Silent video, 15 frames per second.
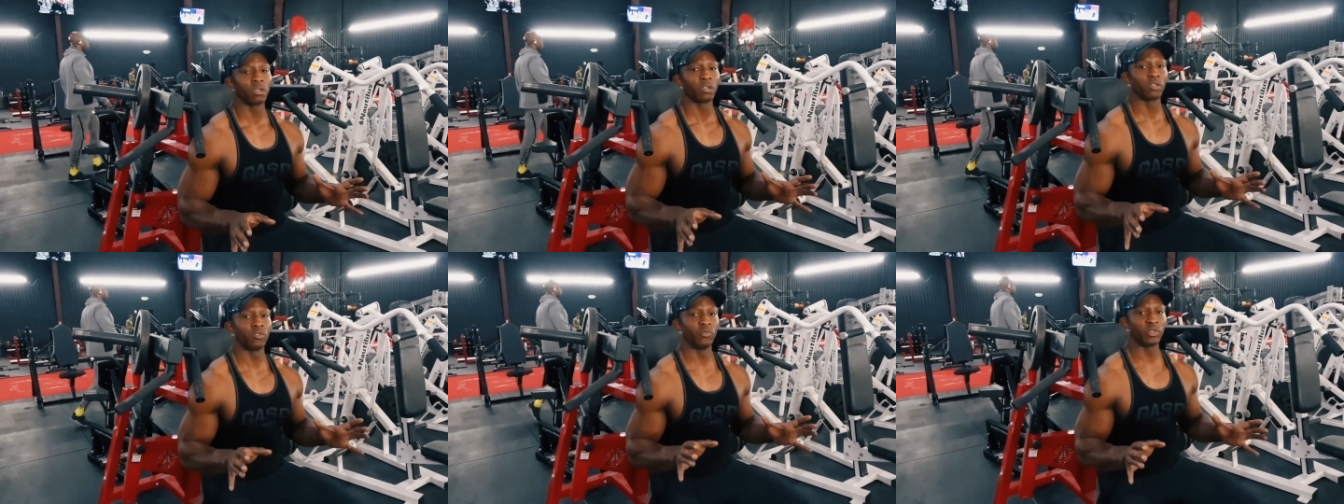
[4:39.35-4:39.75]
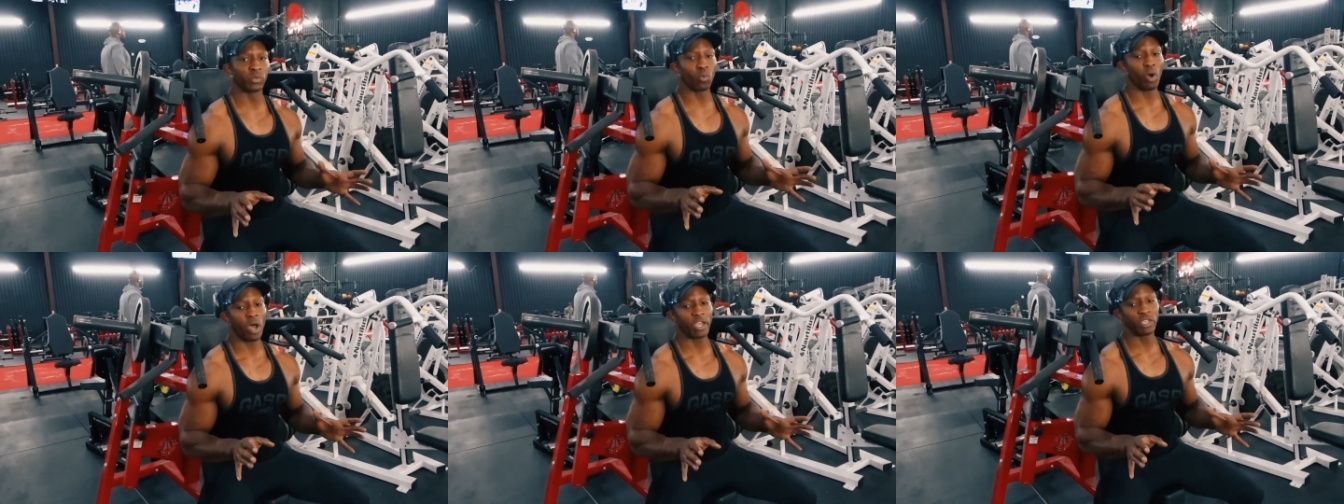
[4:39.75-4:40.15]
The
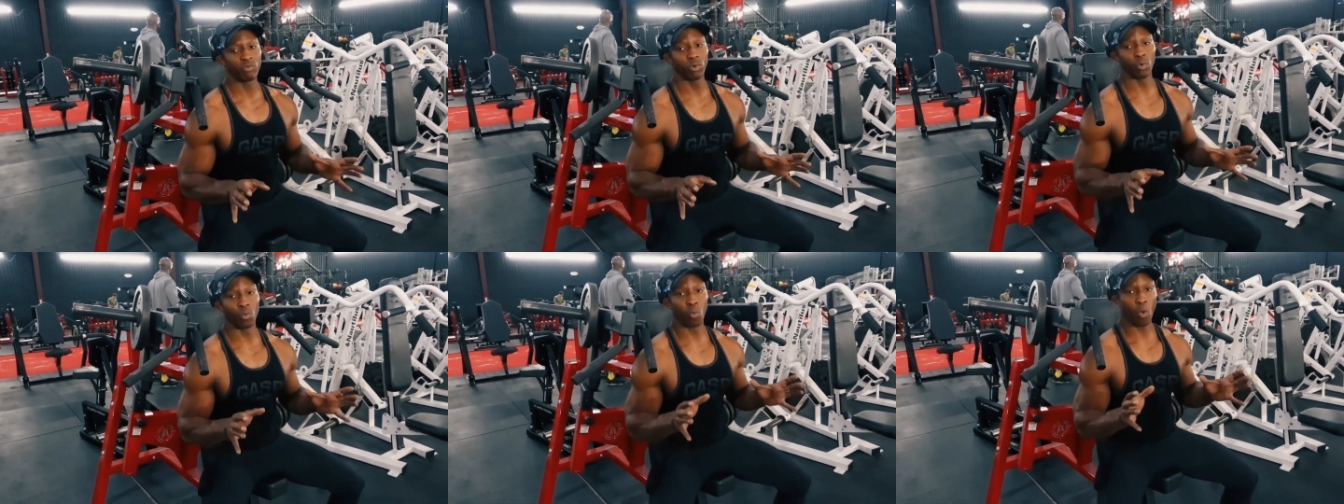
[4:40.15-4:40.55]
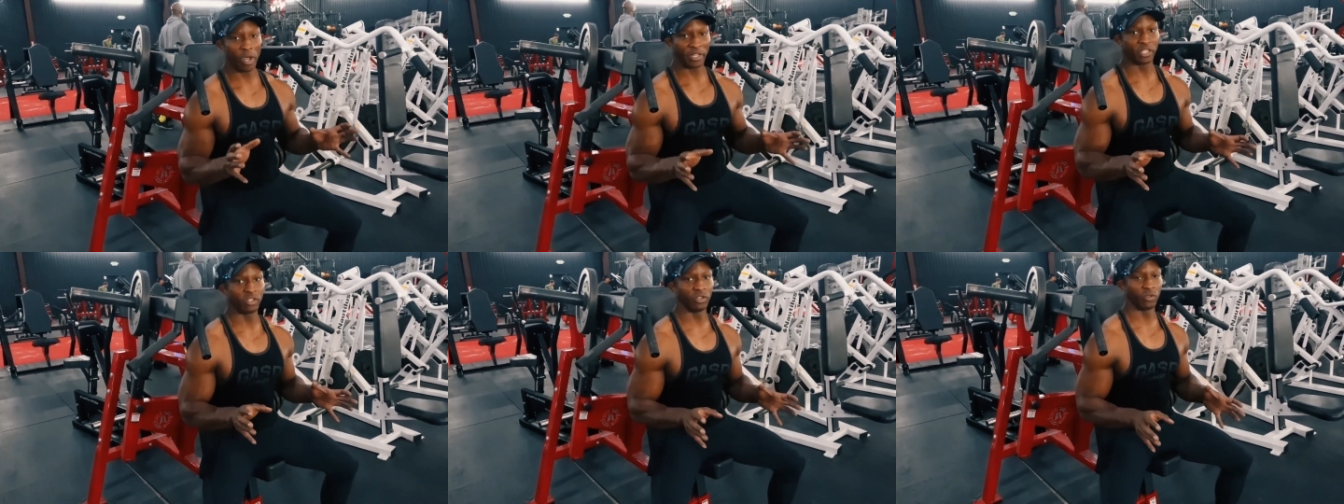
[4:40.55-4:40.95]
reason why you
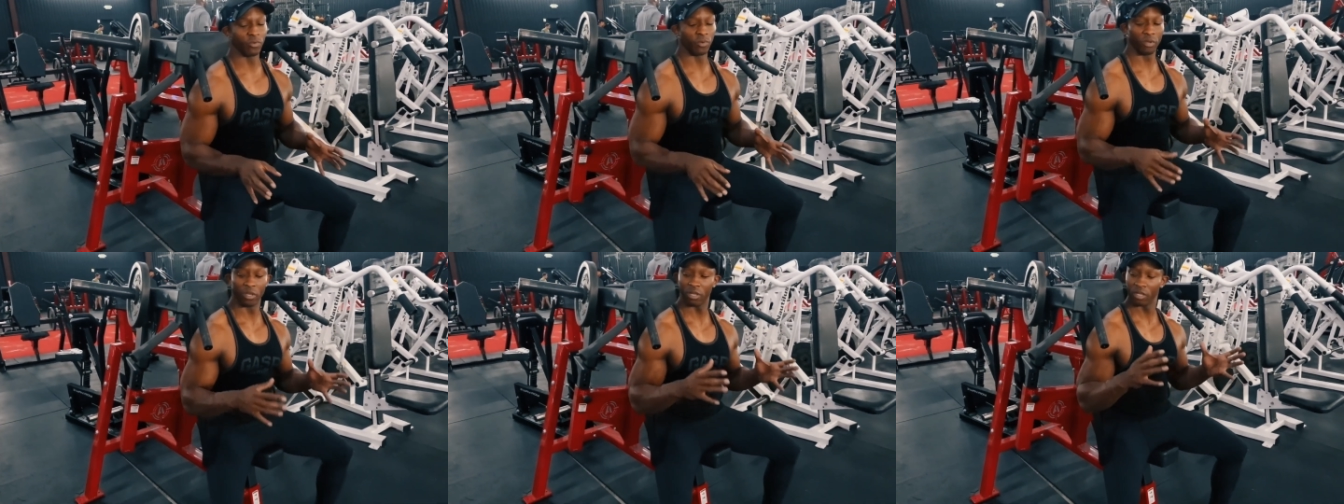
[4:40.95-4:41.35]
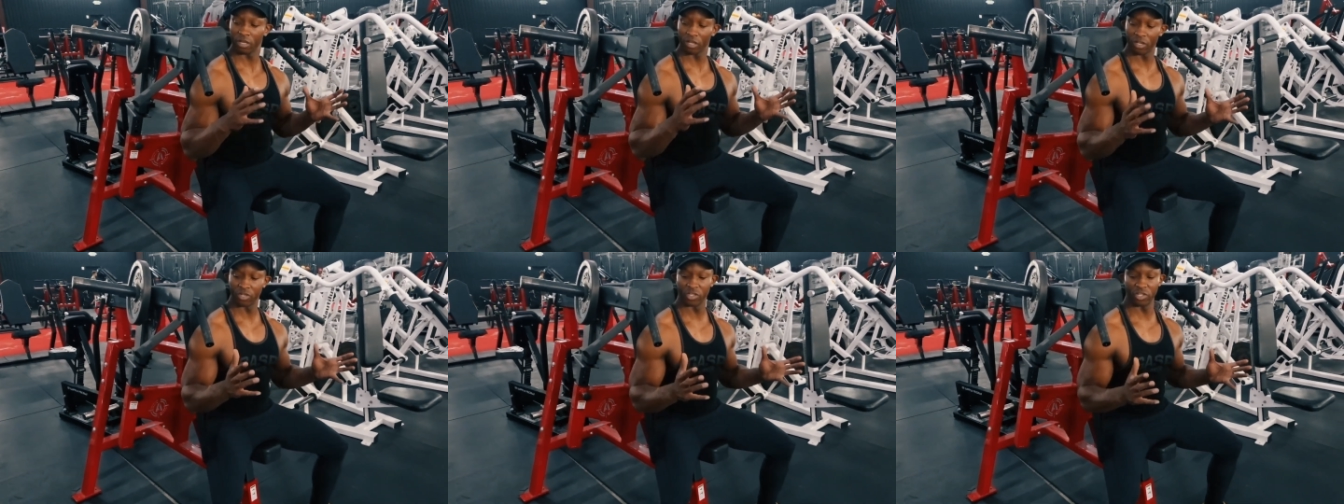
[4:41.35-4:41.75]
want to
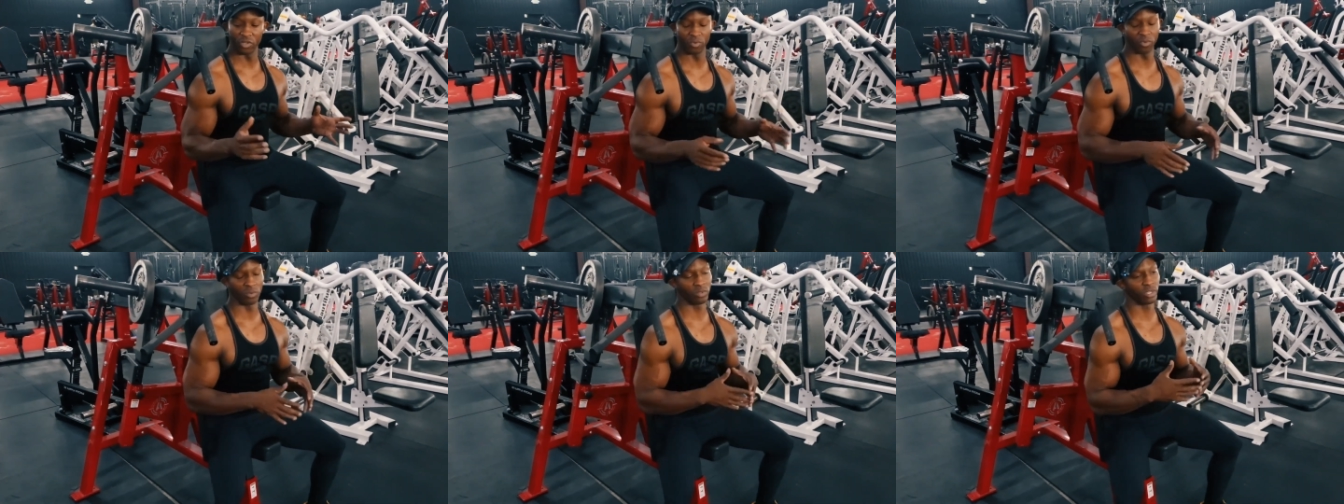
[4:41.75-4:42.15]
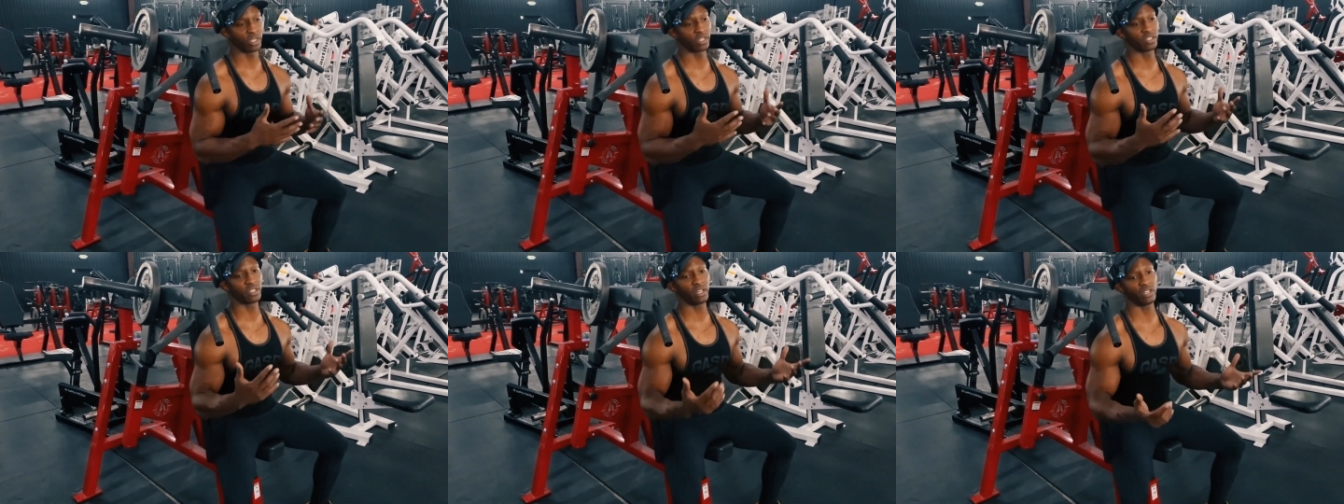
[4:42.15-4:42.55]
do
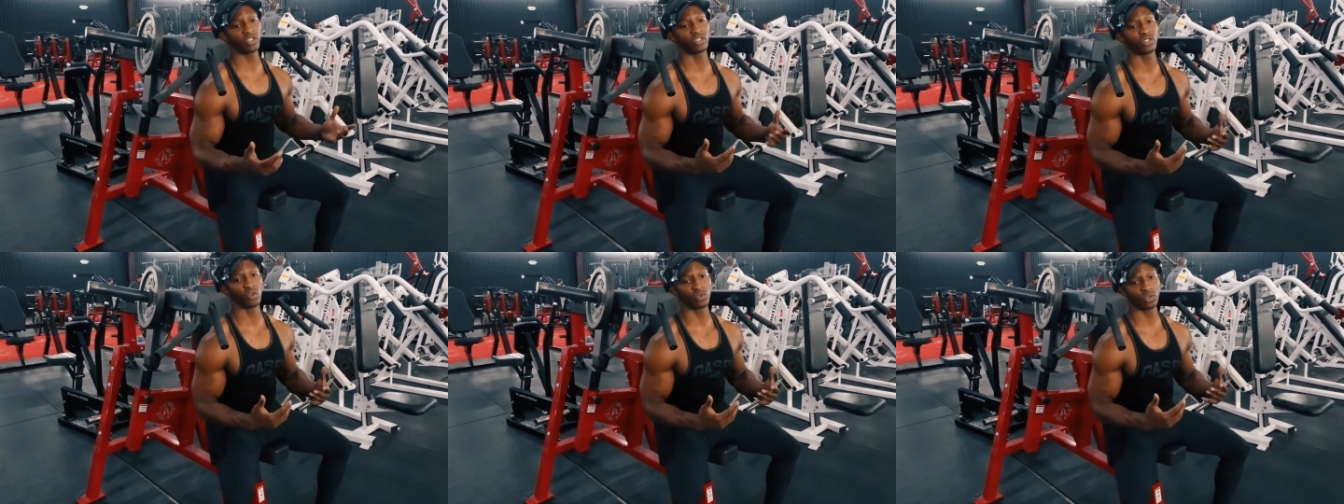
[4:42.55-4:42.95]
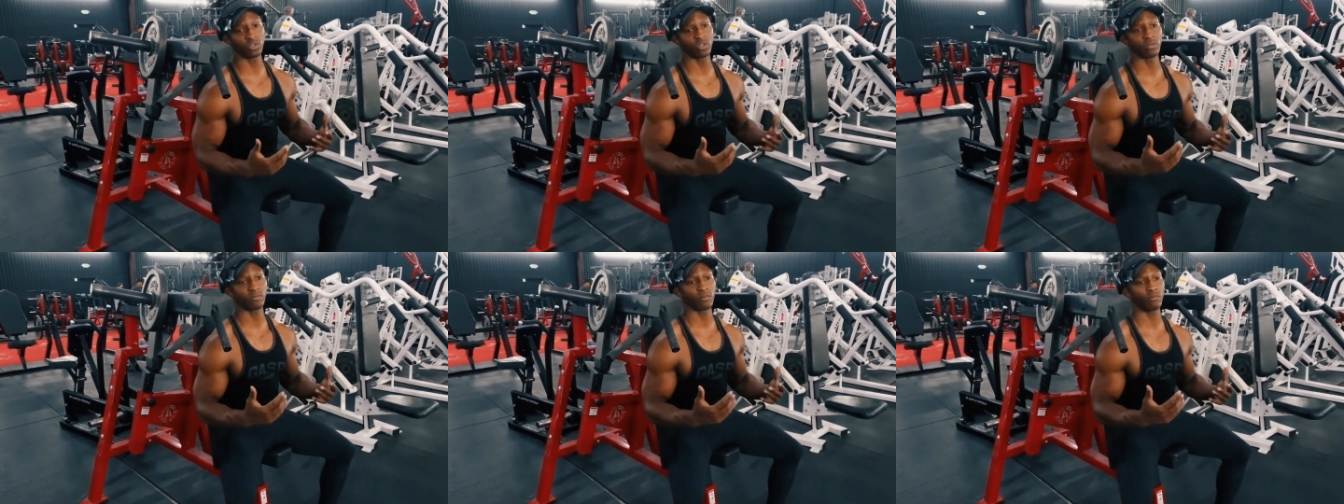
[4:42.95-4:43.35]
the seated shoulder
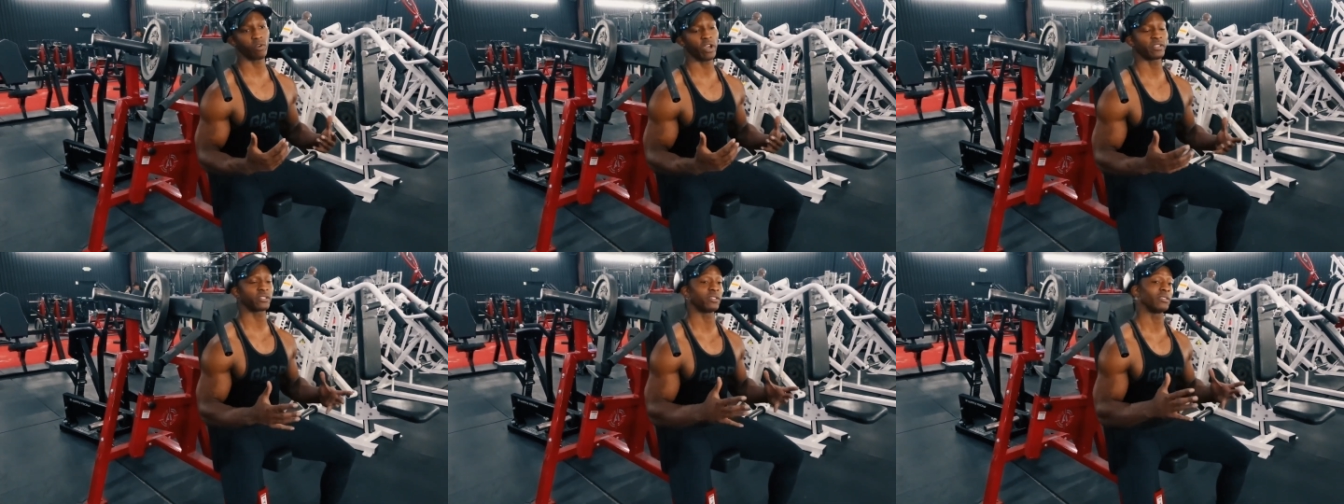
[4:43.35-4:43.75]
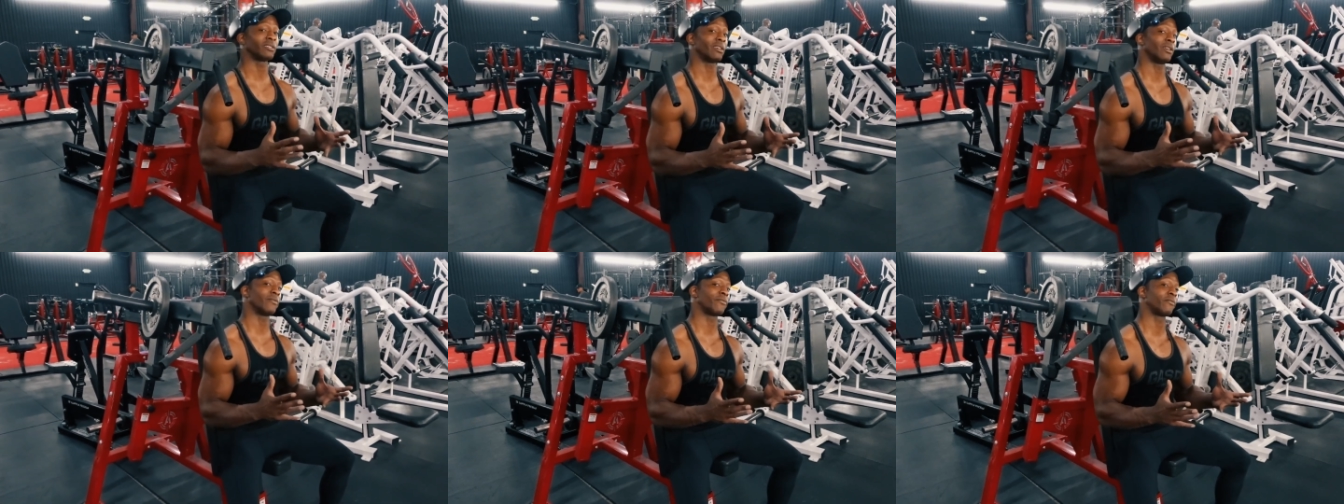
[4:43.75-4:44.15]
press is
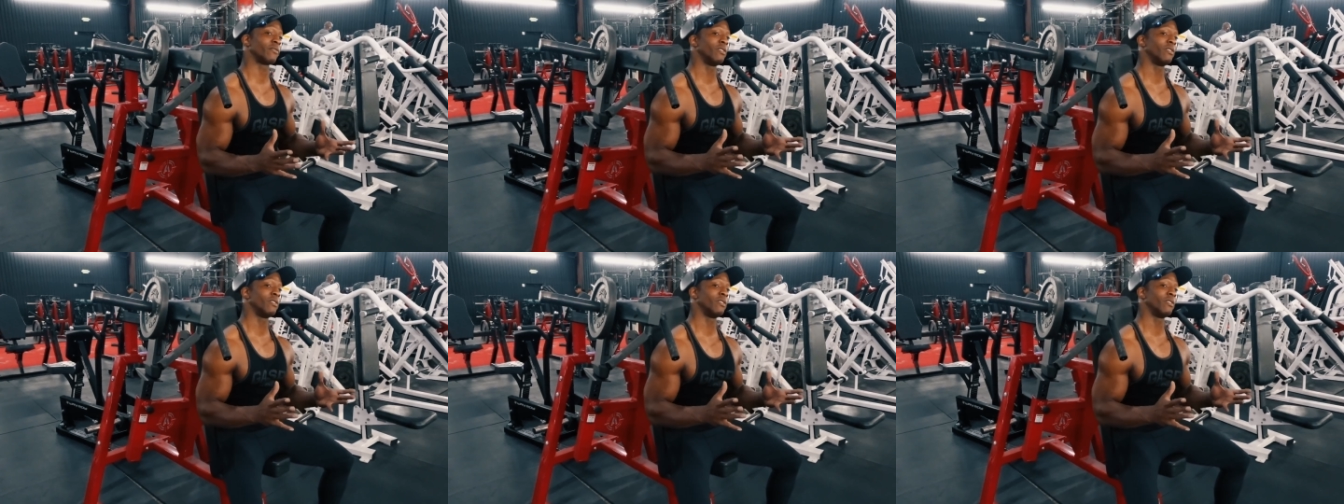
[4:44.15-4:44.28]
if